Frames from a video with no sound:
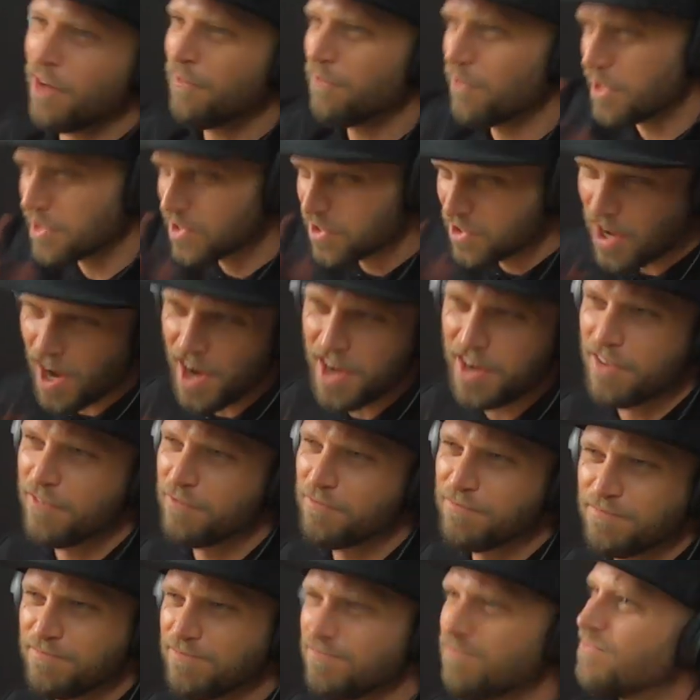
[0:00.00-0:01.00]
off the side
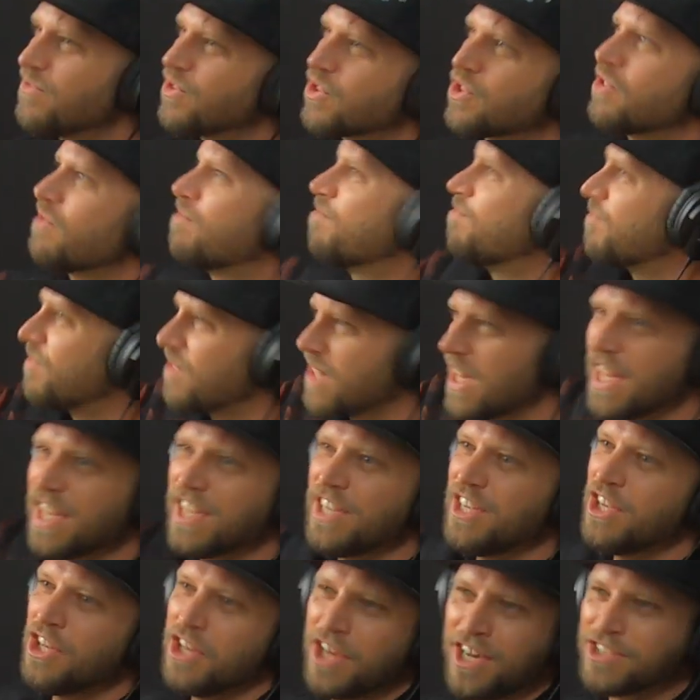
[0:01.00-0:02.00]
of
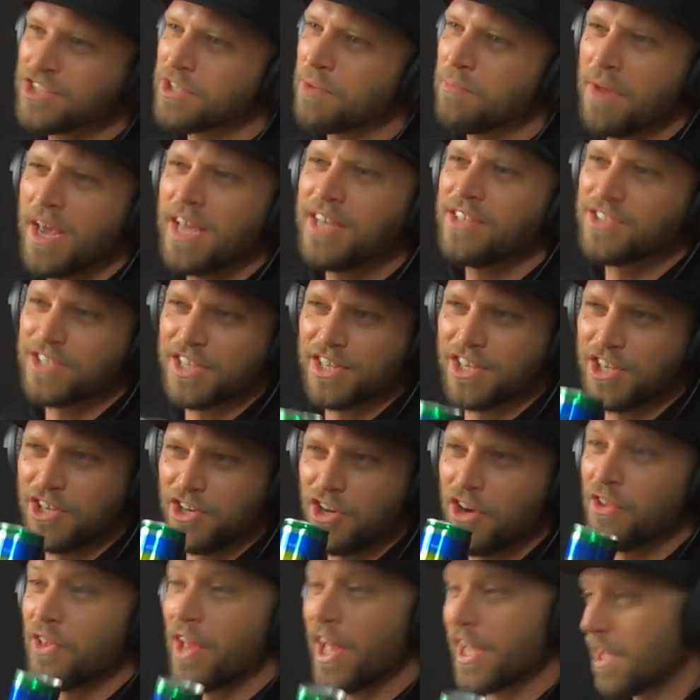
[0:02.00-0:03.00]
thing. It's amazing, you
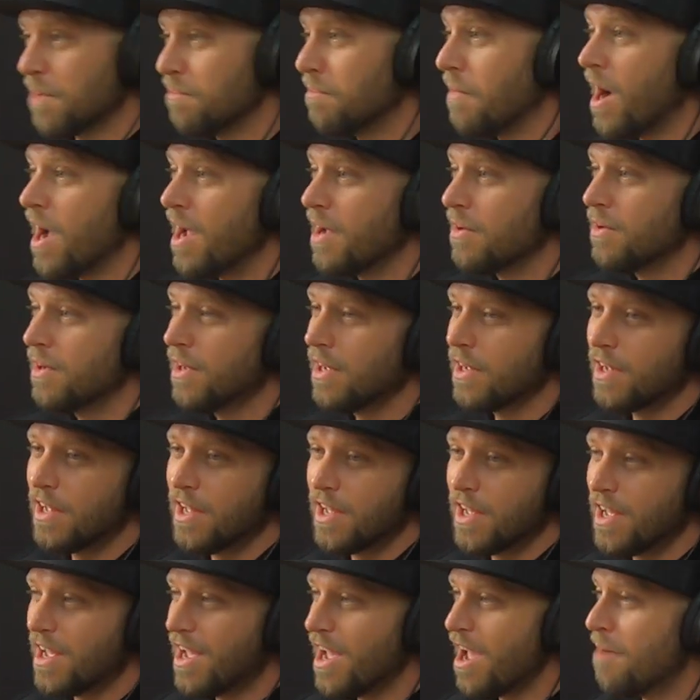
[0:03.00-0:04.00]
know. Like in my
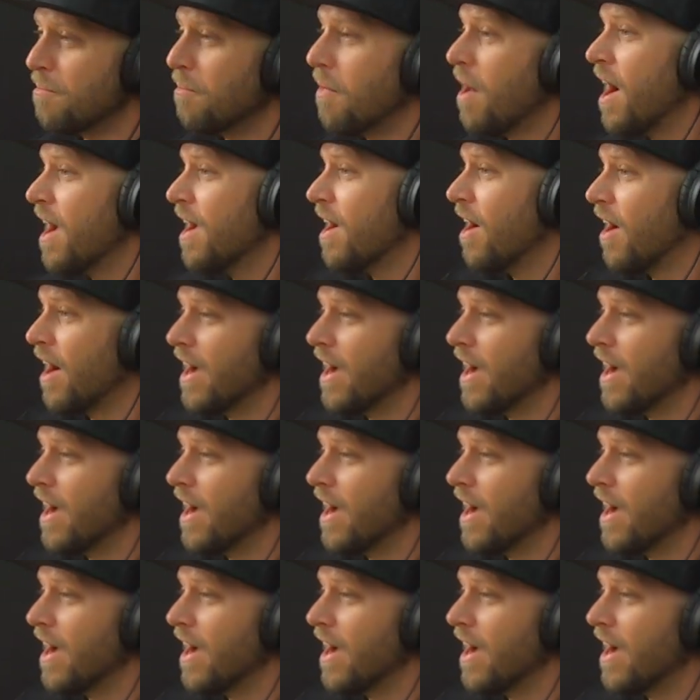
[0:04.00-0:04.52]
in my